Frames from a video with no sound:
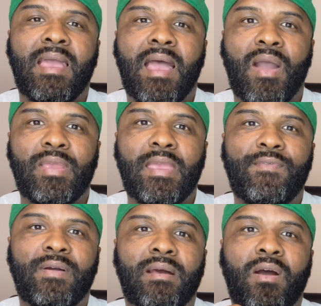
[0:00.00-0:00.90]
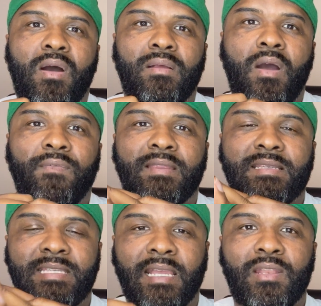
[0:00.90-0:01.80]
However, after the
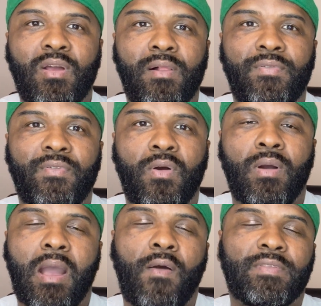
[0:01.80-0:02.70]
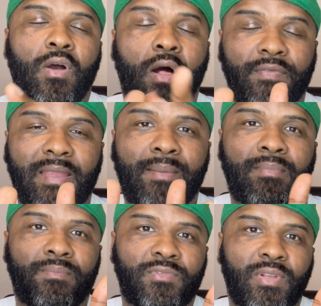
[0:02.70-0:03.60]
second half, or after
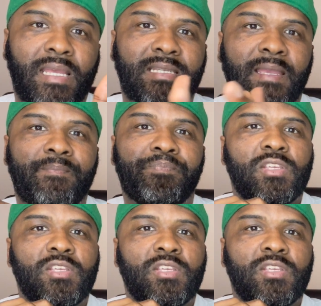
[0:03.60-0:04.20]
halftime, should I say,